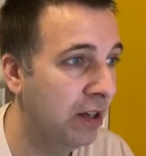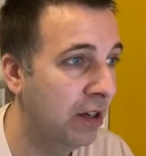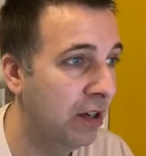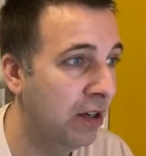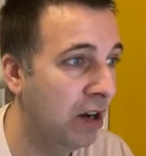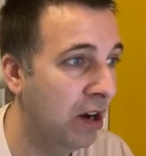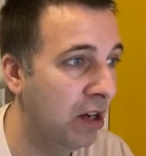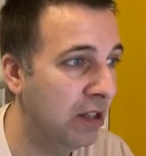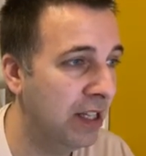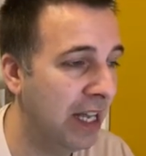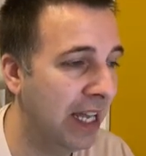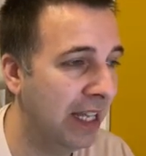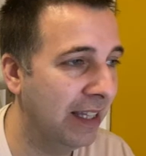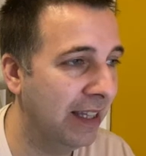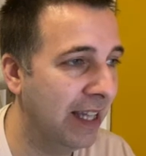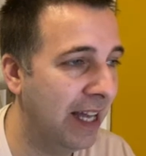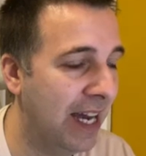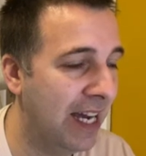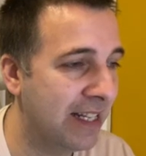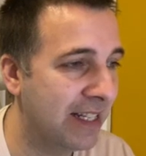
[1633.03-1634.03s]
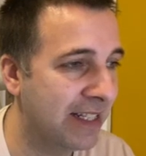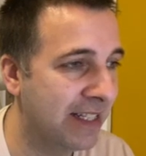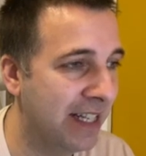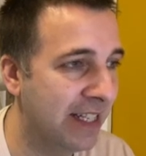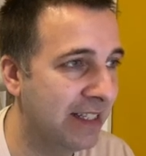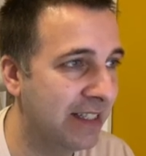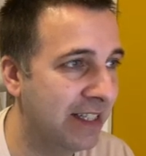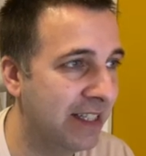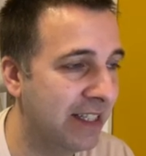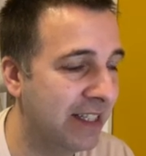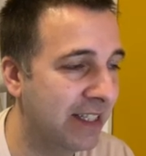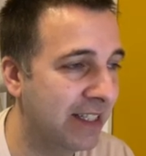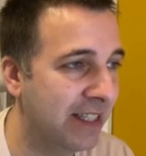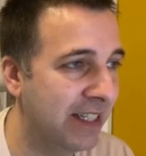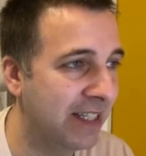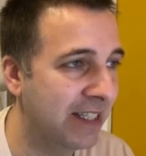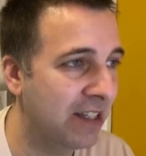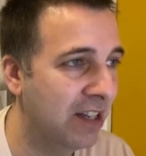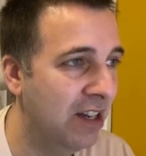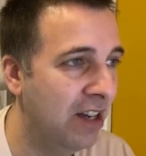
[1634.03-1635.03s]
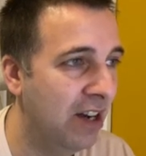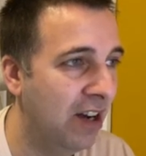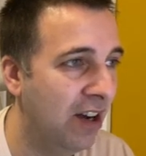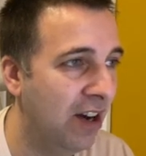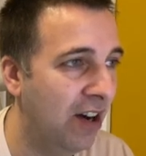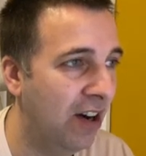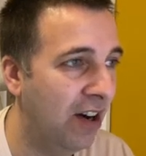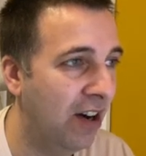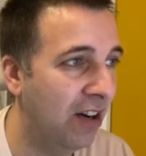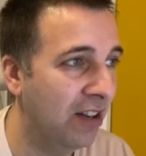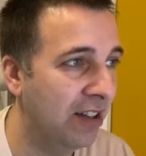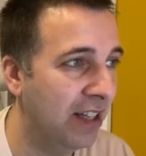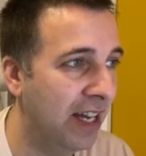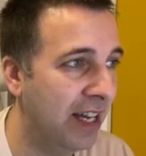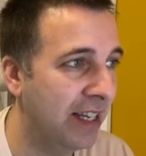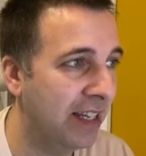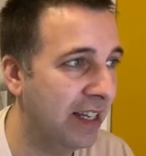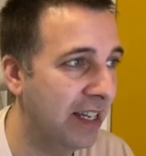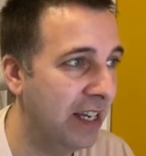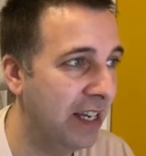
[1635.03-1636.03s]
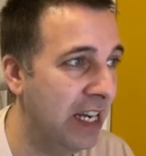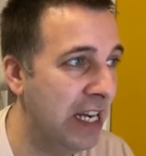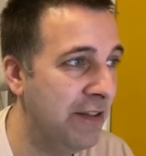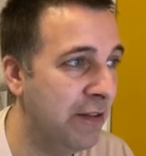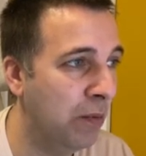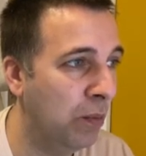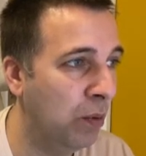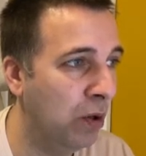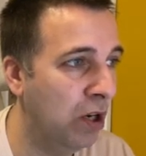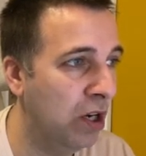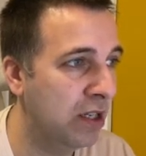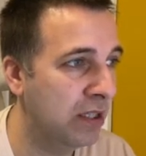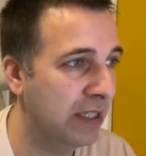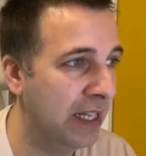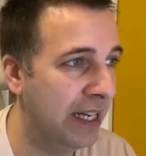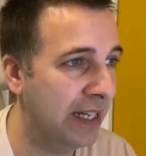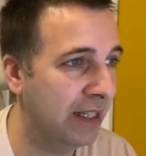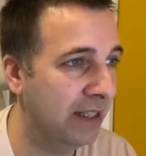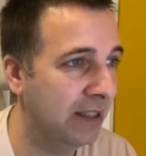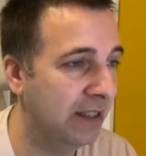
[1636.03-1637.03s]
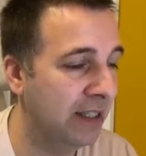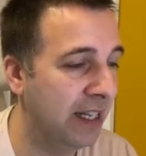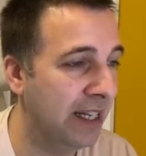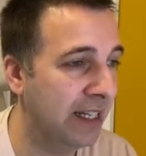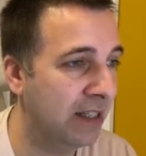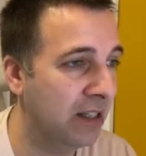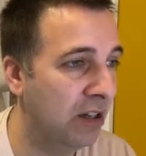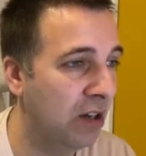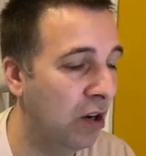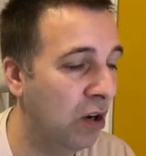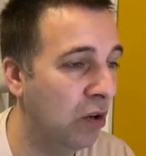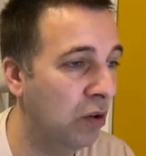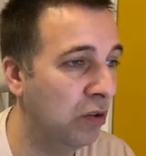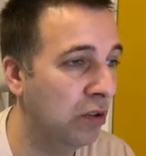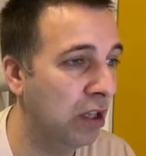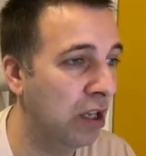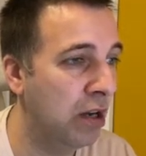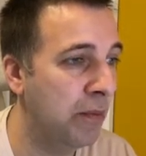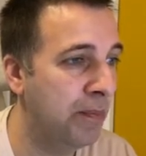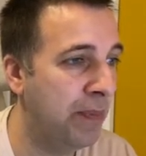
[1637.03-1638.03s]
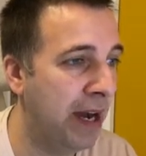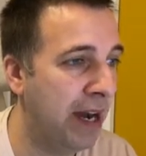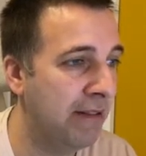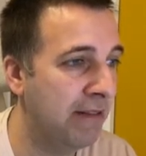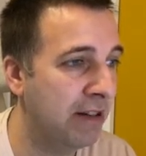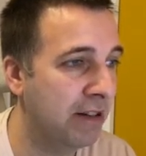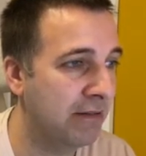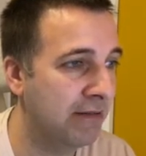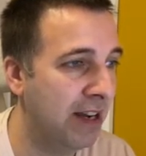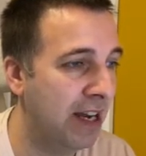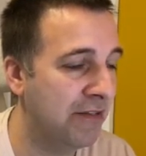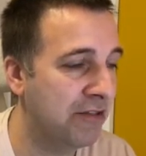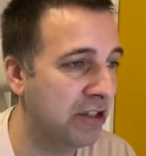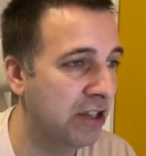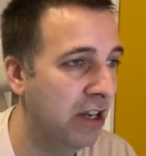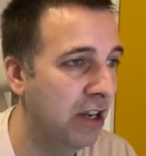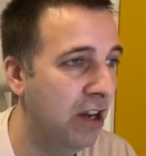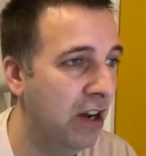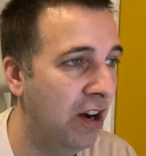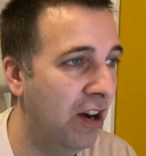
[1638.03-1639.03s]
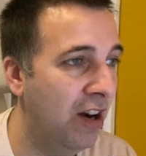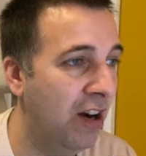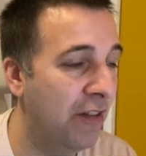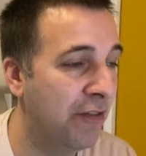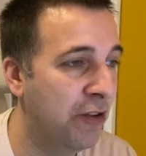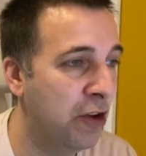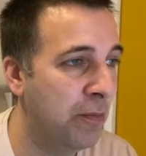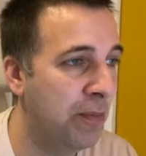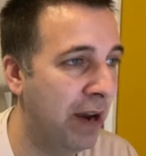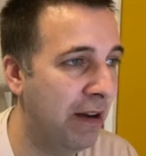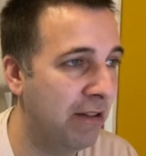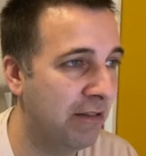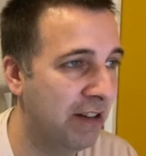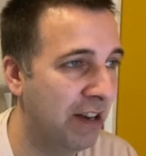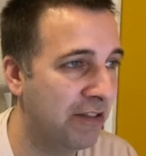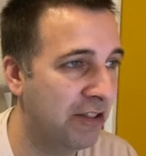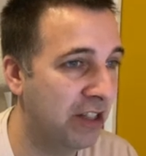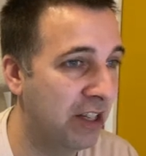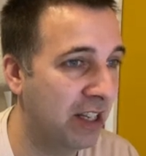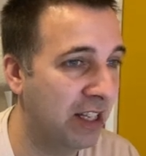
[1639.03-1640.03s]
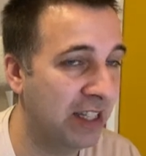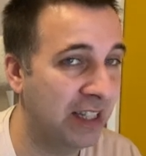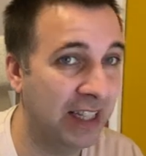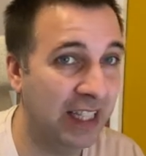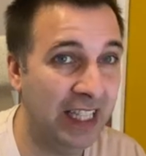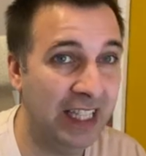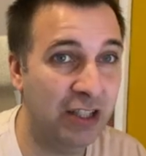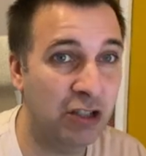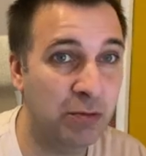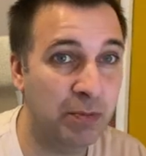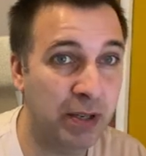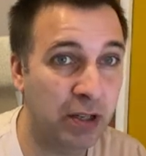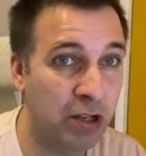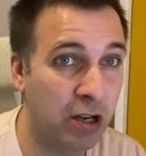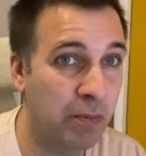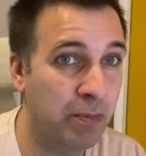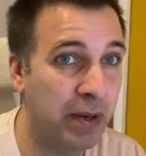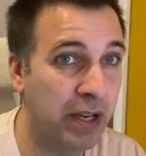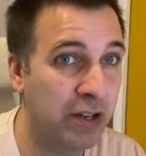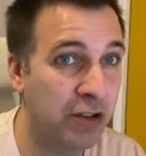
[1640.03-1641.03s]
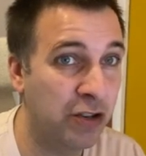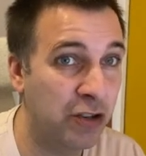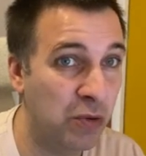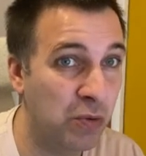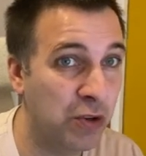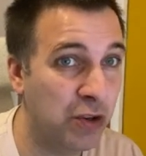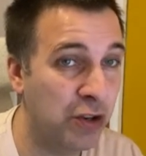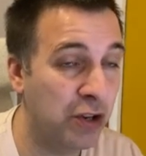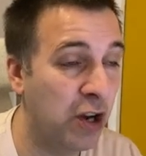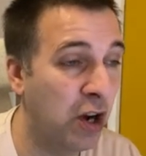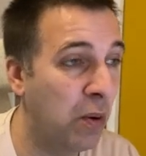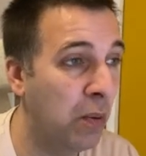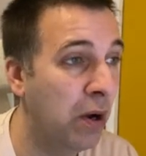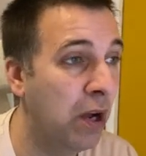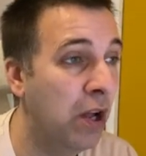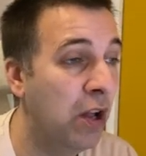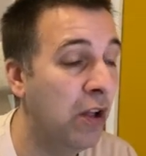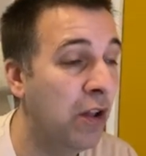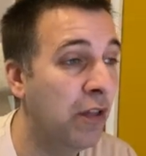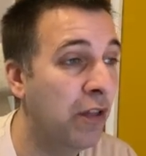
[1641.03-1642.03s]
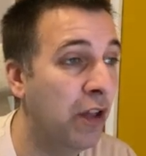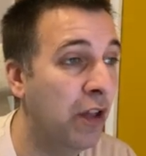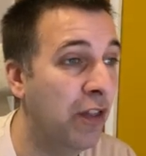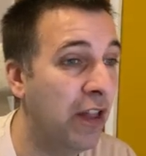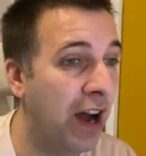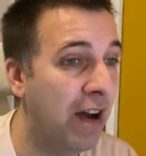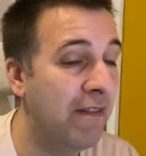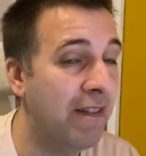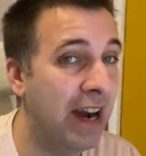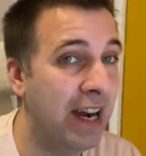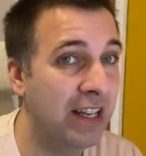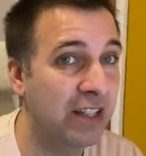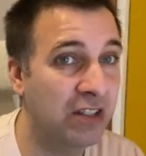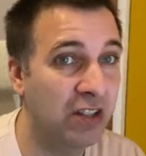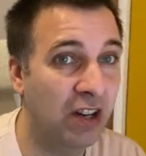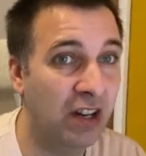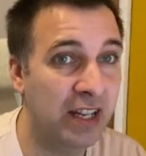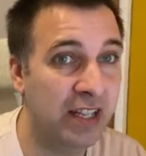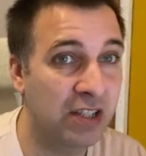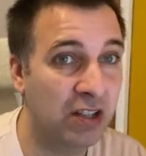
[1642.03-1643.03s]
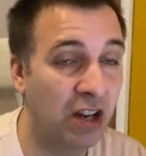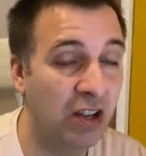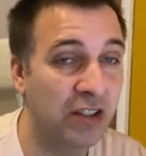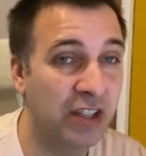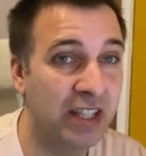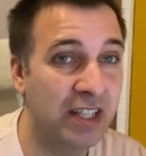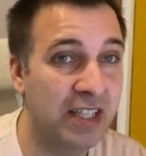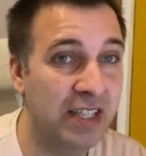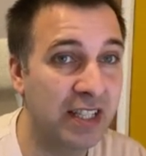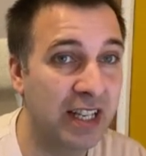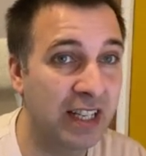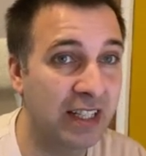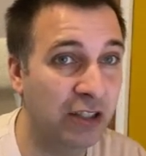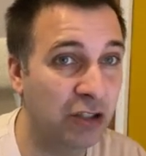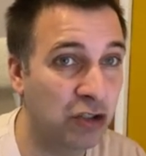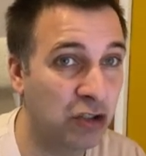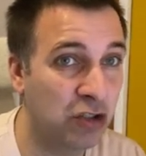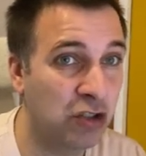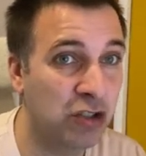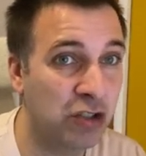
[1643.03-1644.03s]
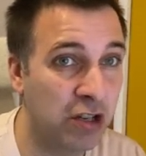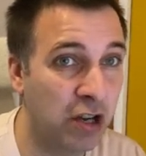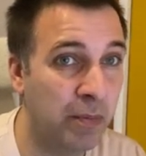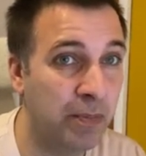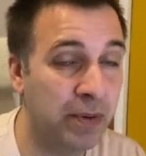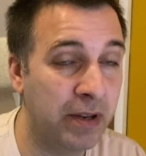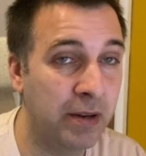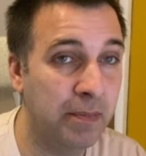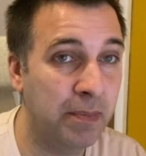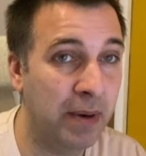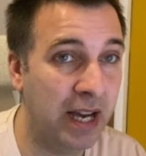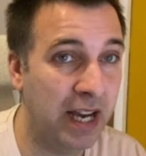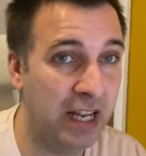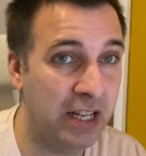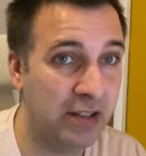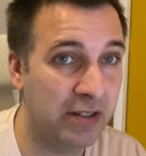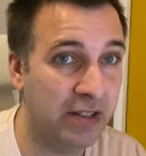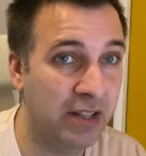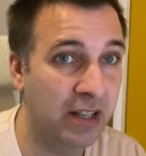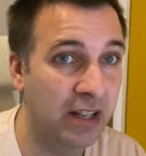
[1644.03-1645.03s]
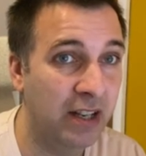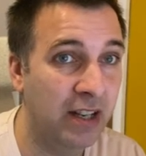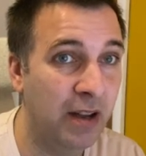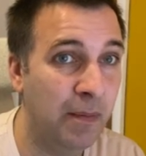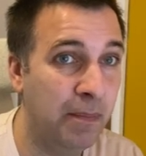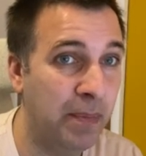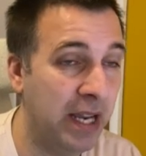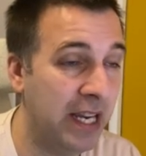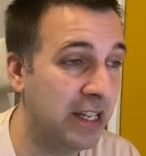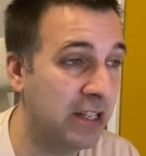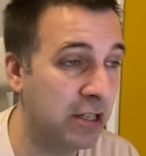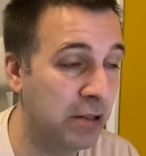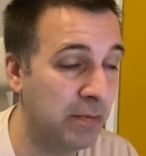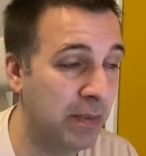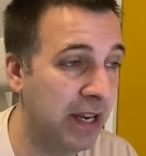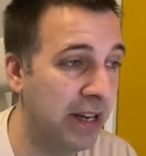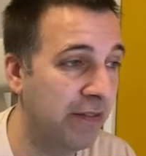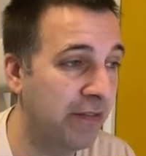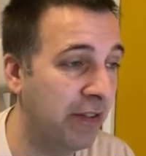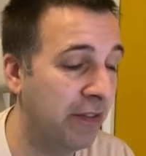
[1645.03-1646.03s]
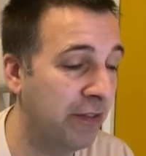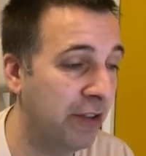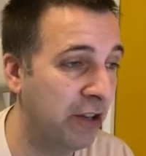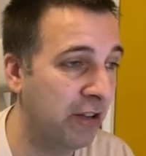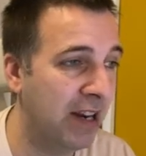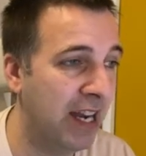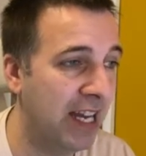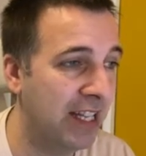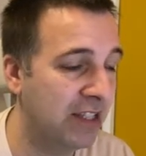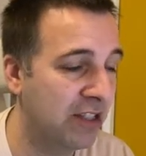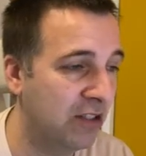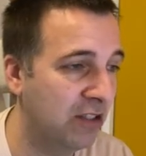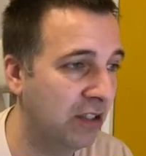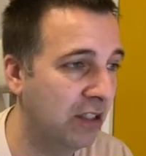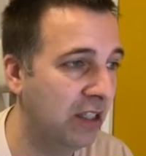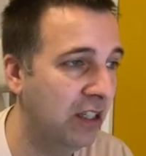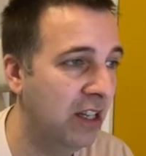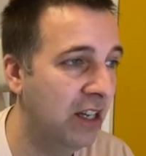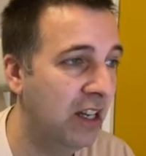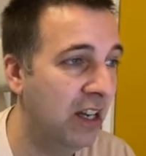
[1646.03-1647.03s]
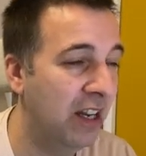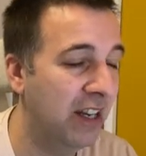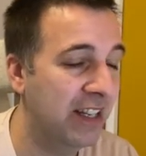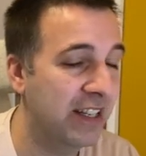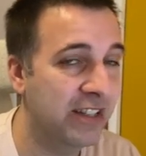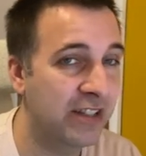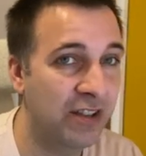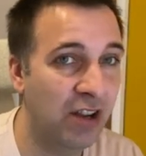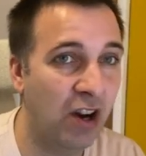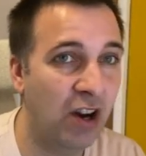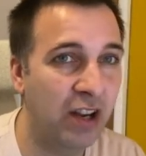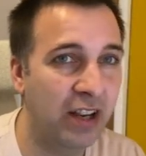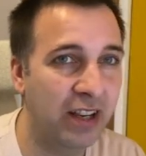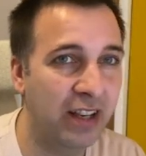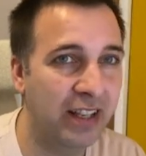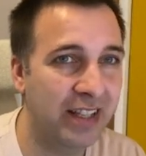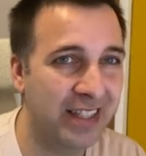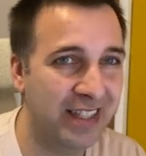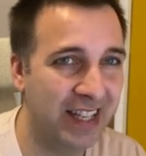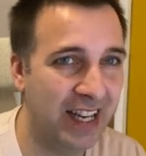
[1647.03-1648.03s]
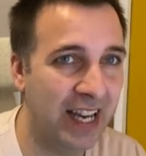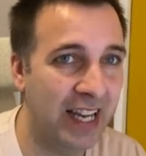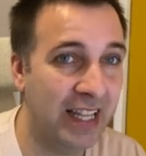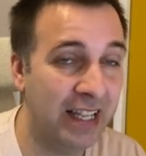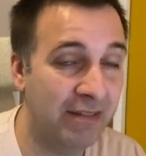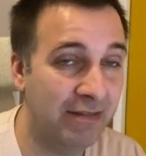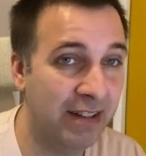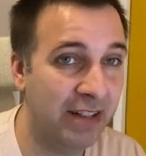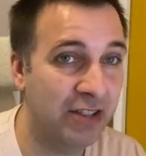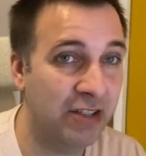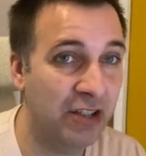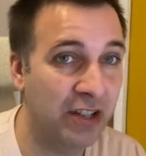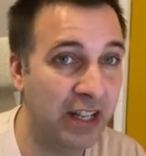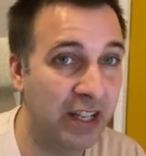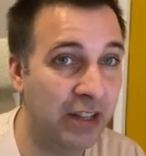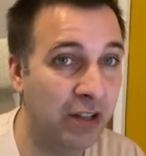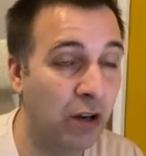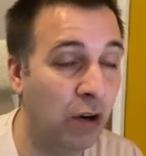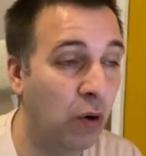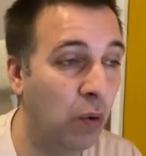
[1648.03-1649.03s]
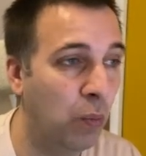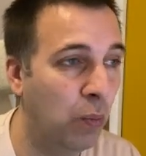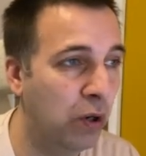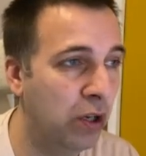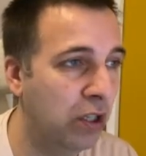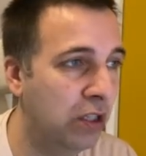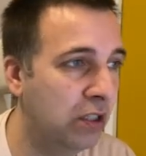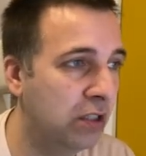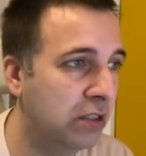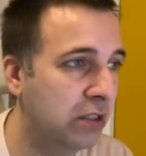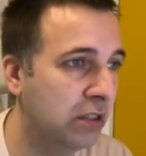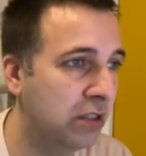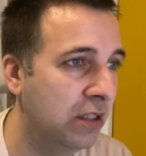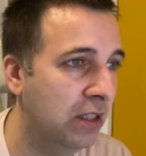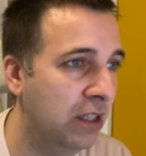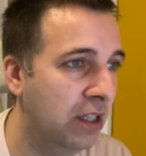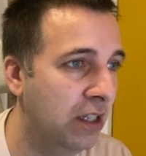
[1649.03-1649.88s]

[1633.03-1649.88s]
like large sentences, or like even worse, like whole paragraphs, or a few paragraphs that have clearly just been copied, you would know that writer is on the internet and is just copying parts and pasting them in for your article, and it's not entirely written in their own words.